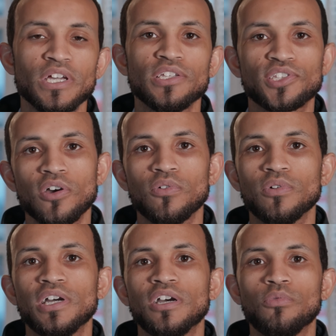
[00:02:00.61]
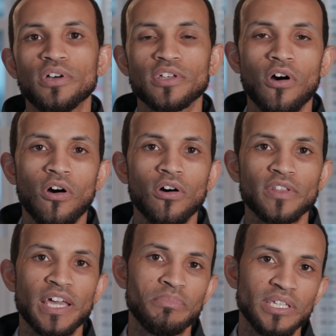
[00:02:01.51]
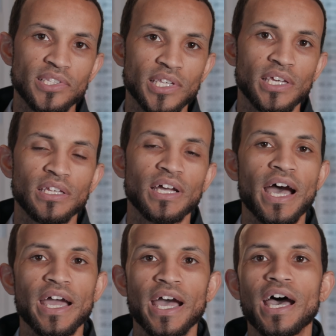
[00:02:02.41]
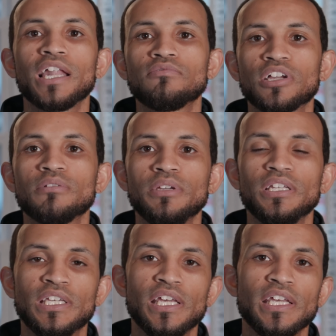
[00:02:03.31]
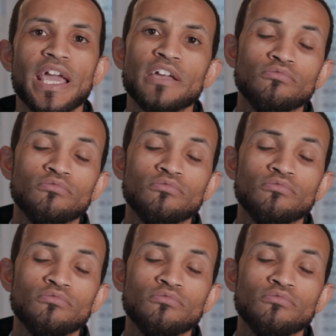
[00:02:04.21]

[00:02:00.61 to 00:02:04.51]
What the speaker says: So with all that being said, I highly recommend getting a